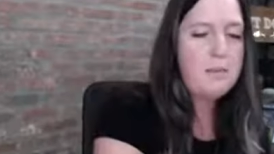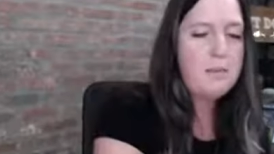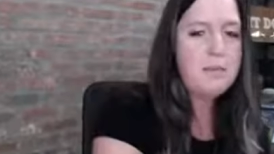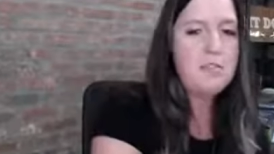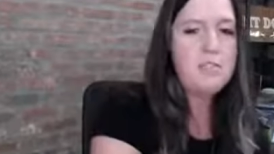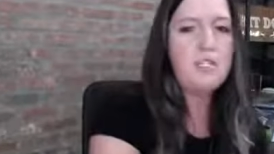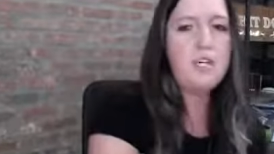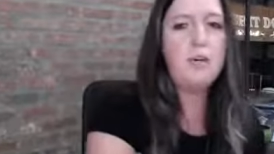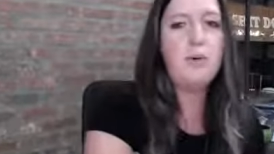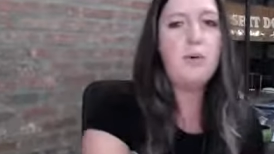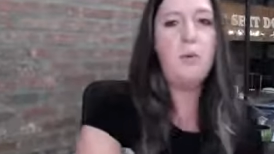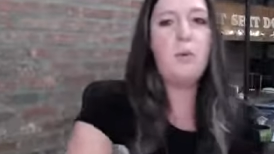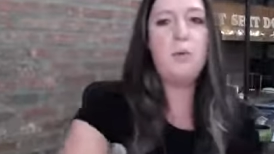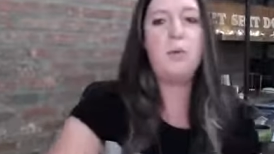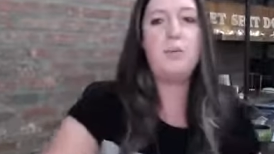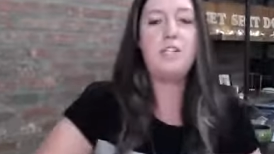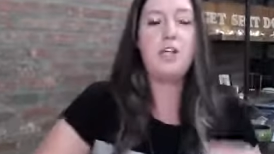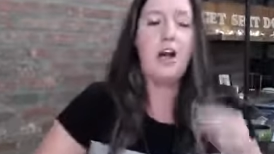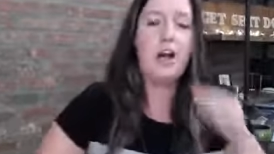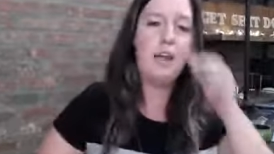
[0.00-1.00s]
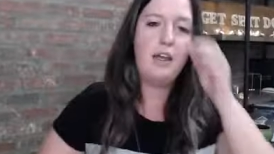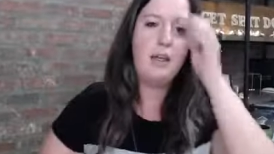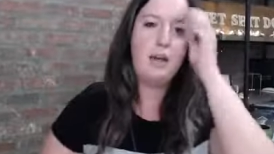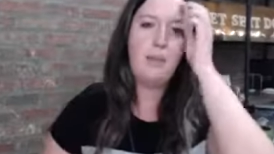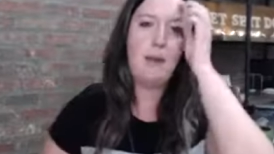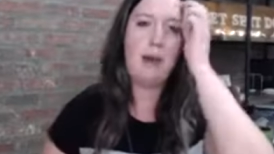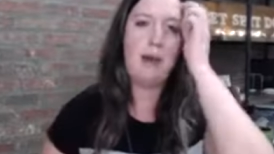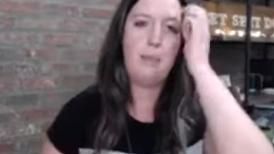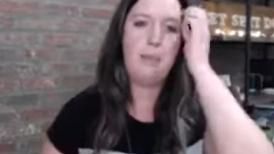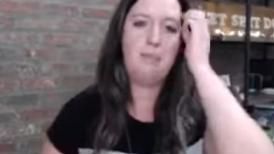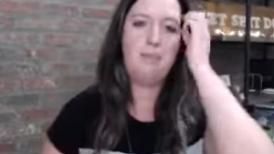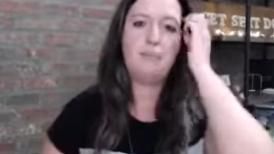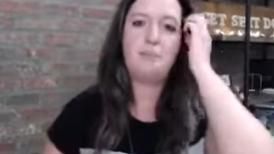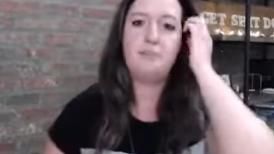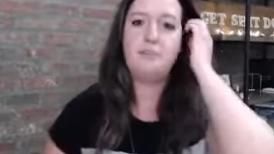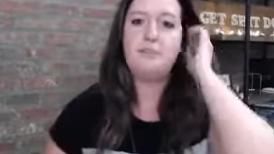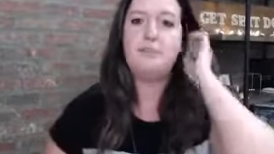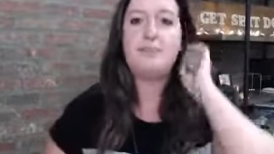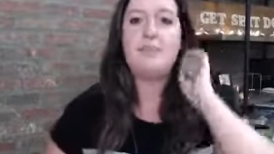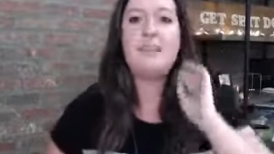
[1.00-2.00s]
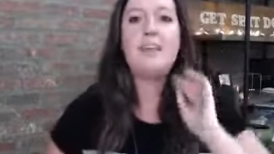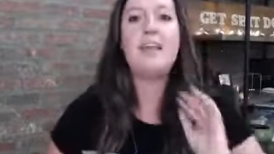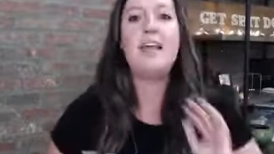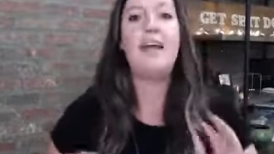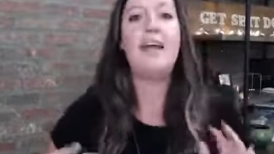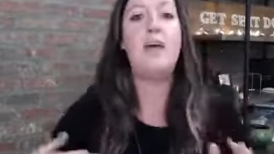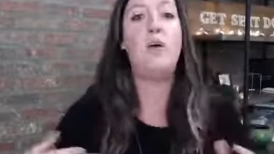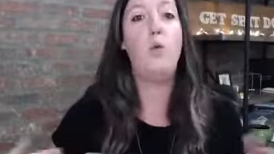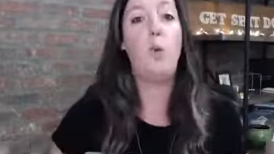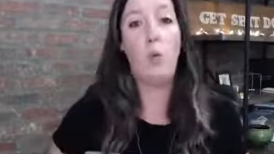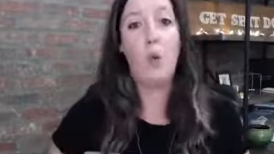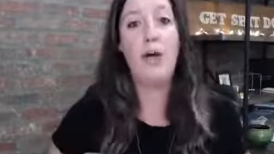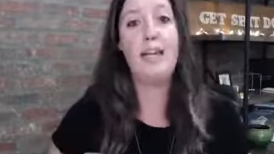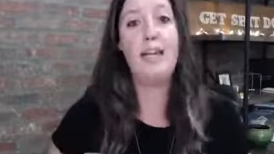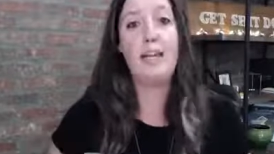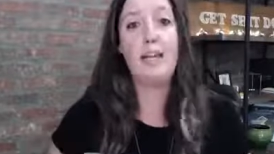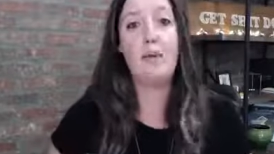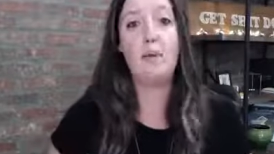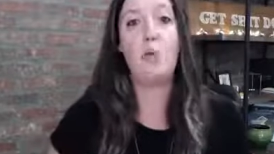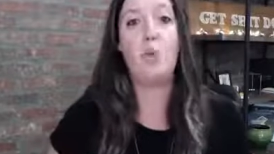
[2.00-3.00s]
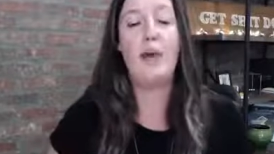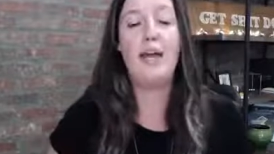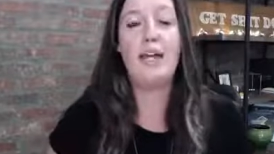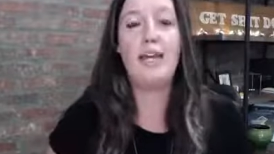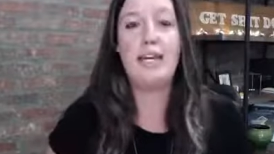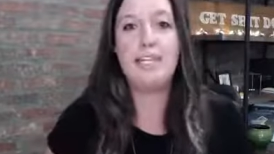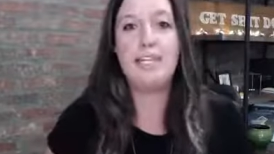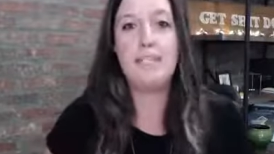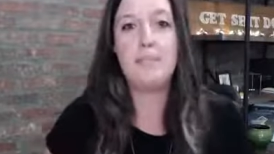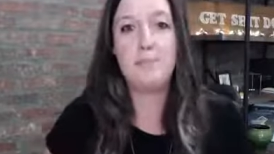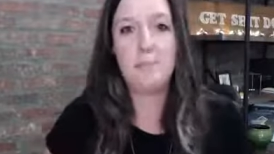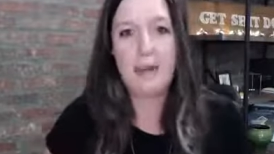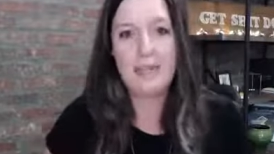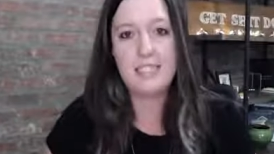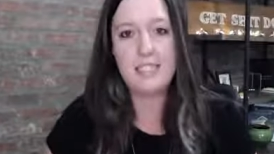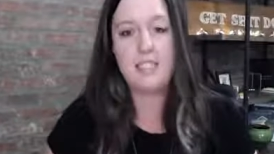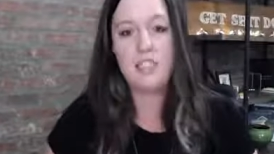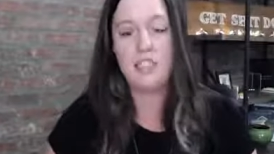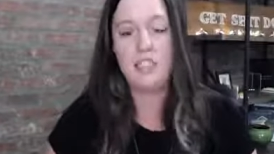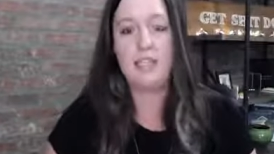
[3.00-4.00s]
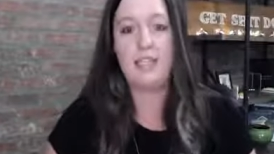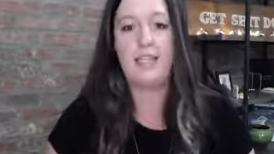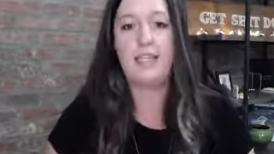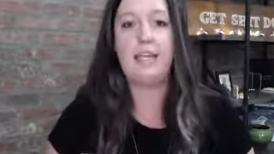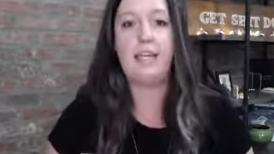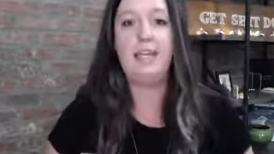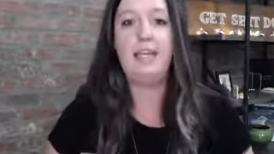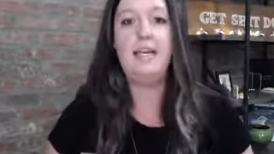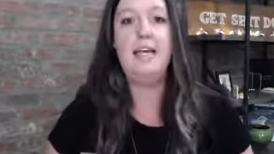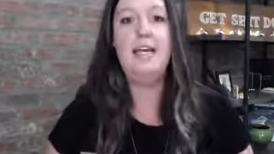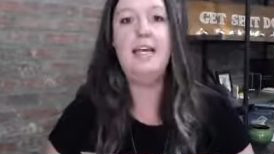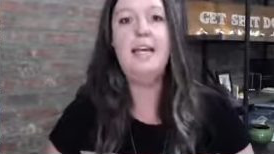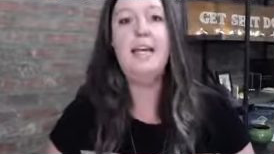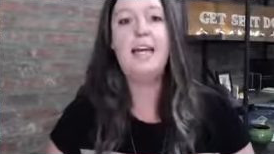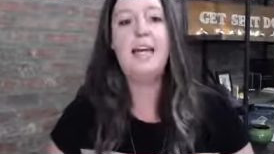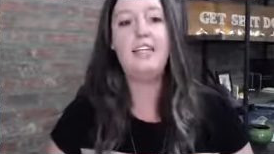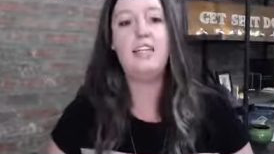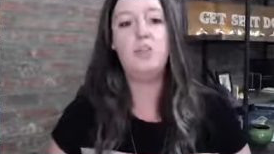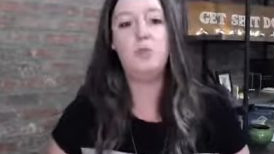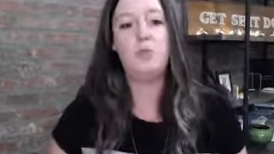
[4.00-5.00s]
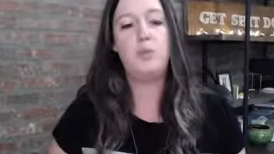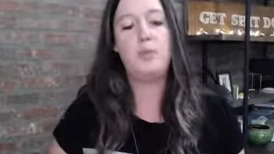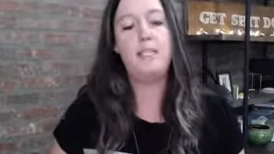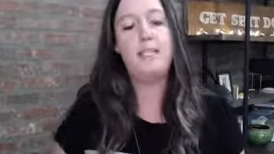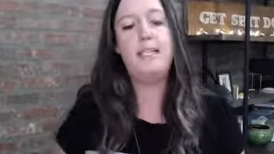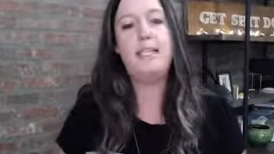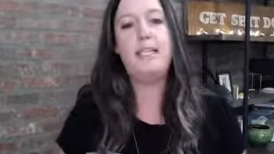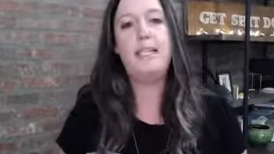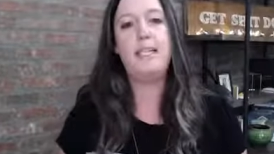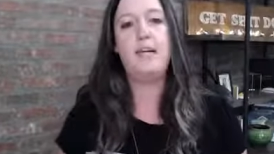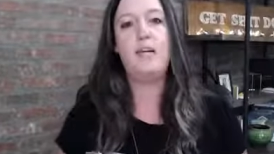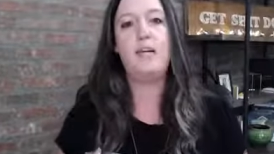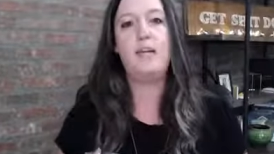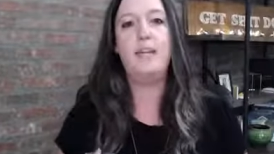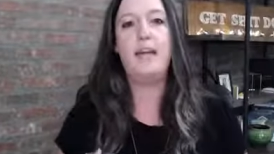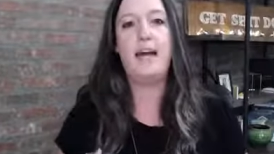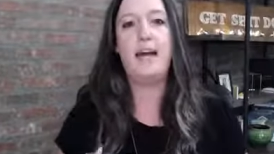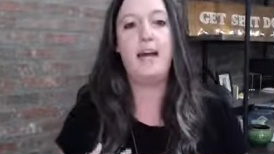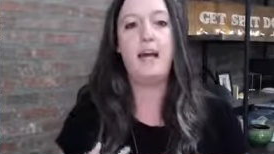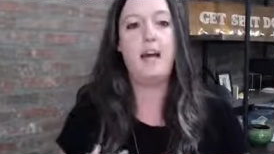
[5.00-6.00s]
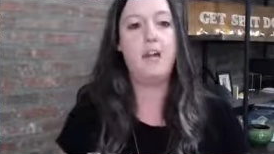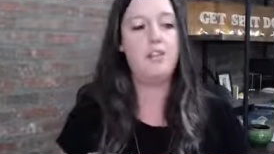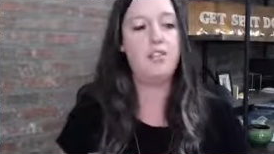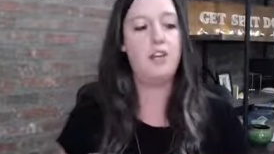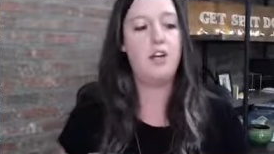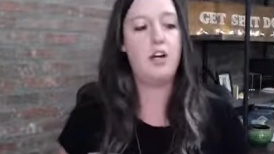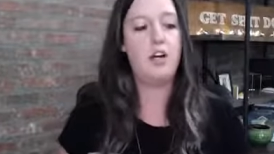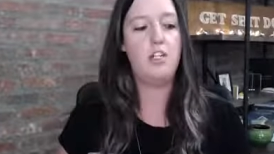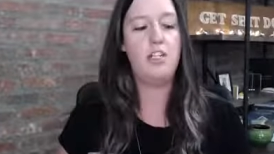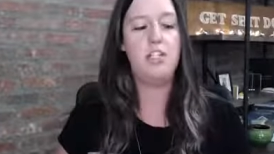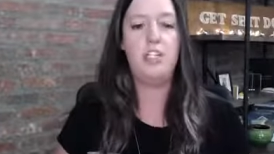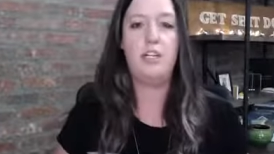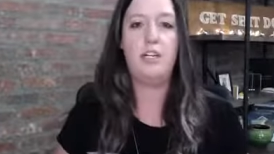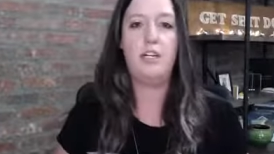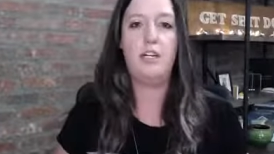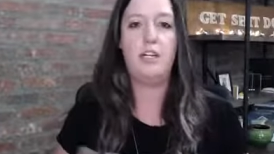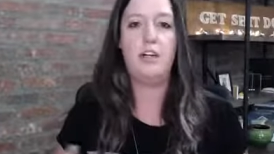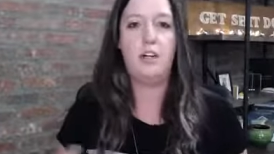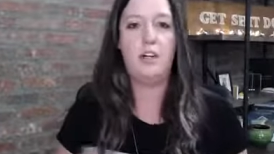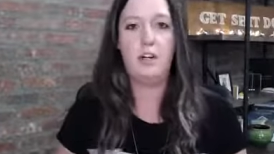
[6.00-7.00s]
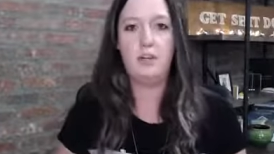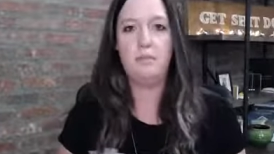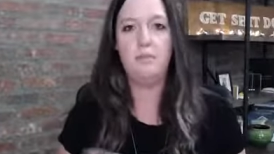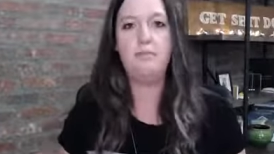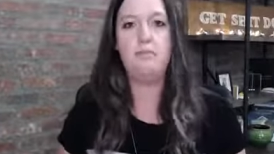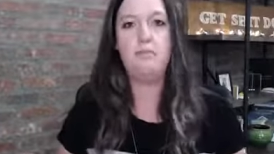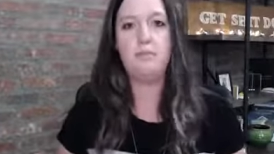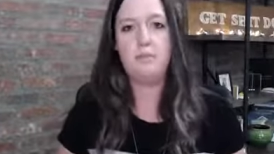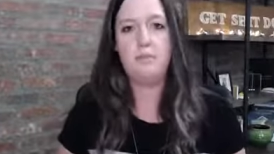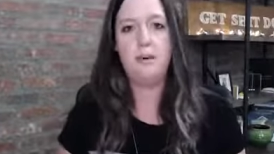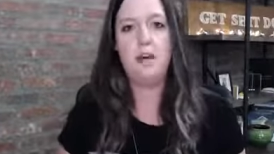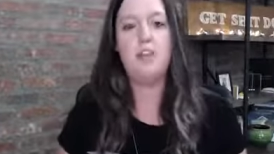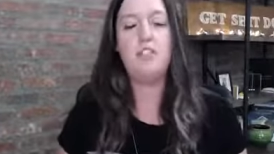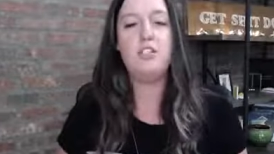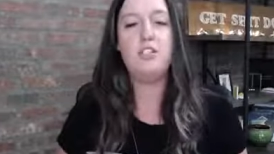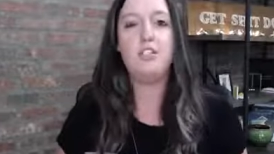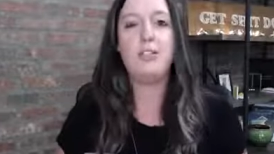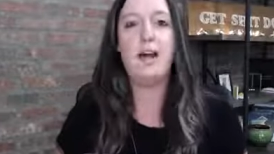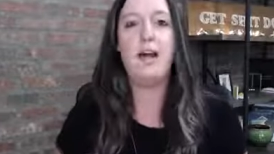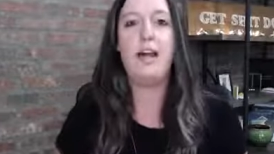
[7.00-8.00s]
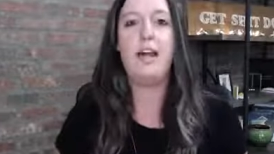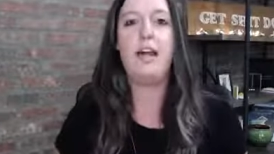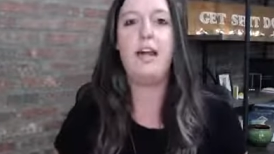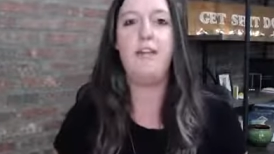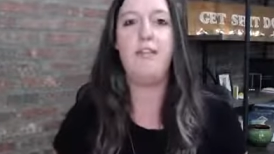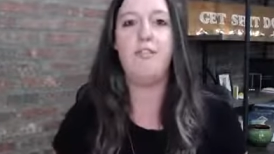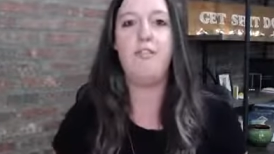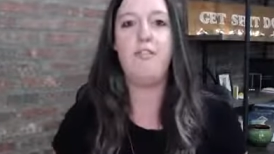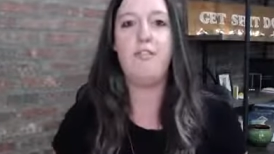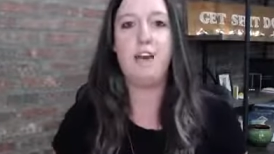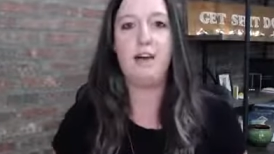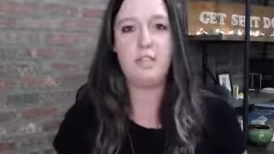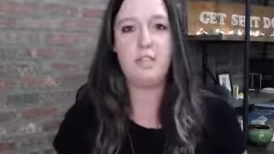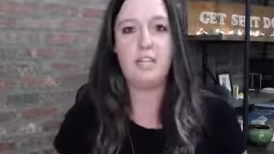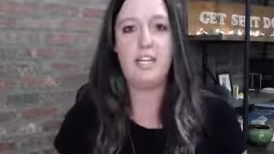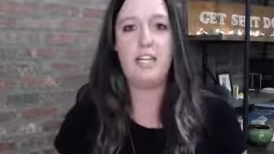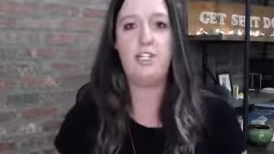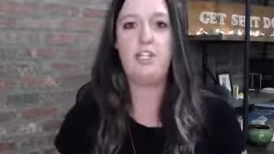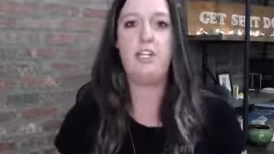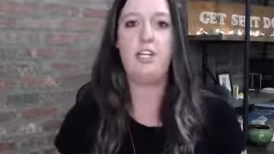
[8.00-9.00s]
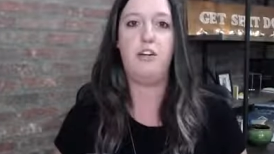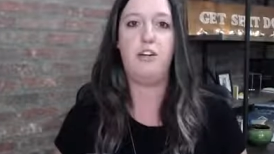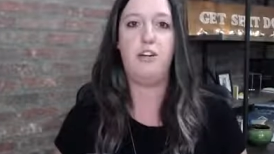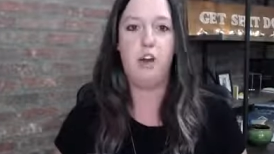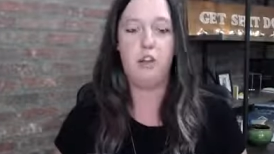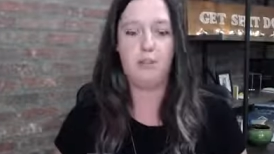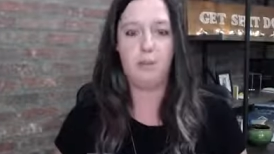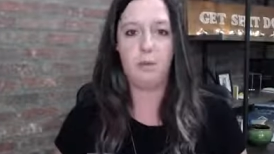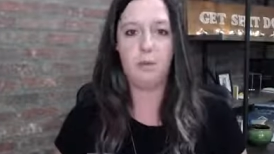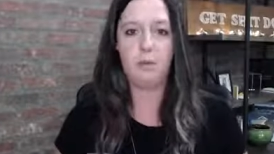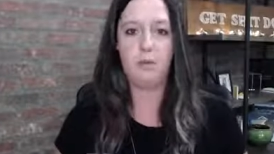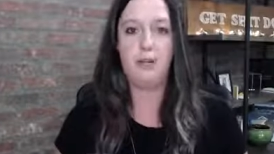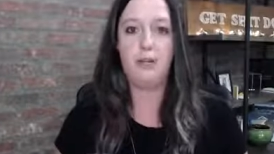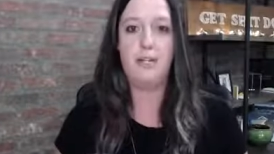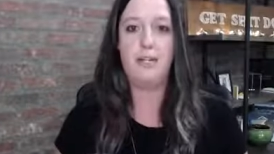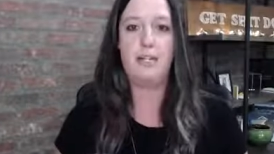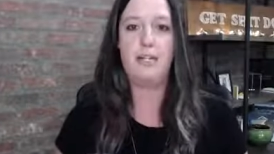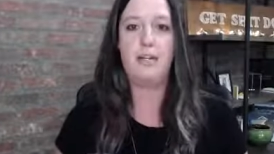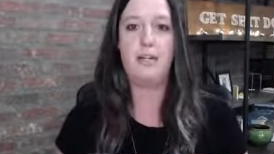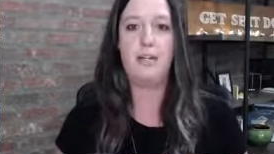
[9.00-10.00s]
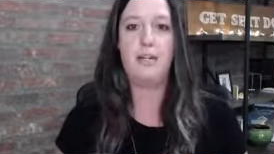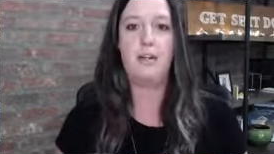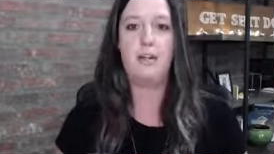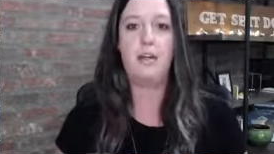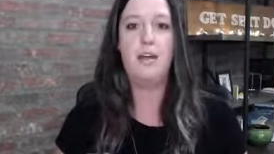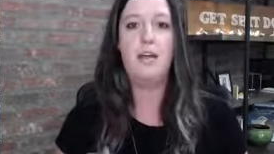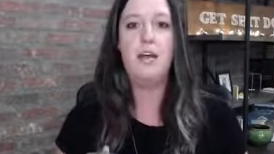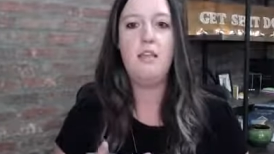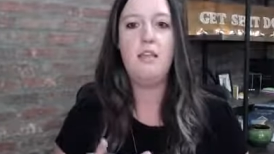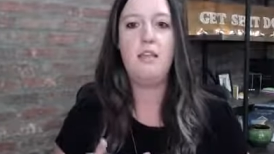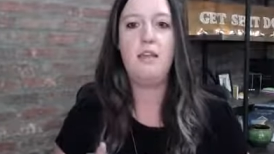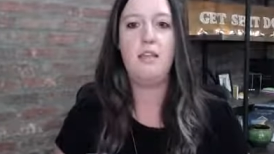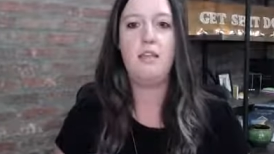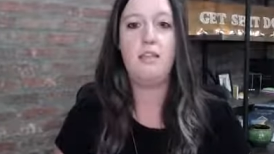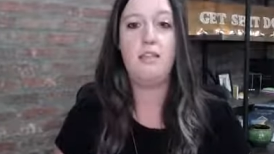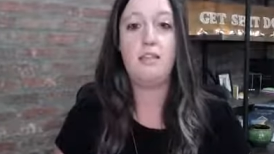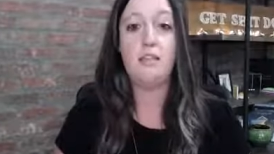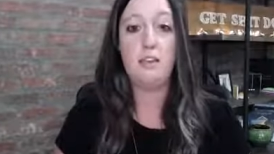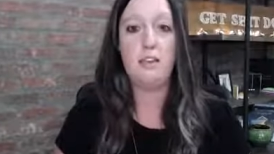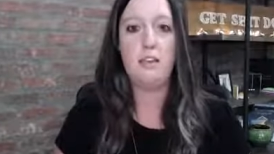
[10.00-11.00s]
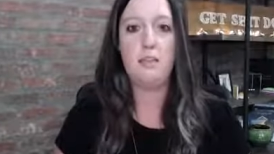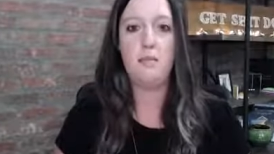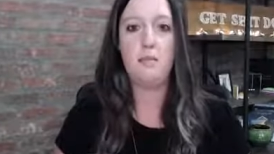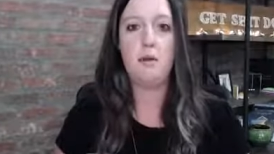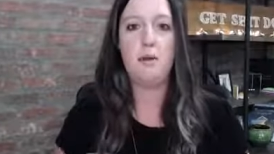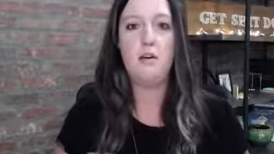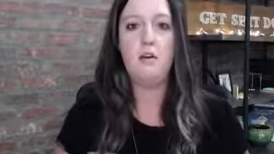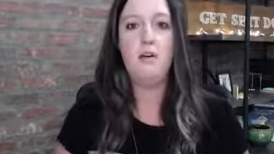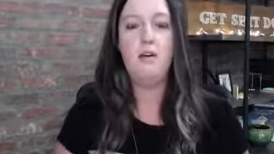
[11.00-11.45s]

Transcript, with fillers: So when we're talking about like what what is messaging, then it's really the that underarching or underlying foundation of your brand and the theme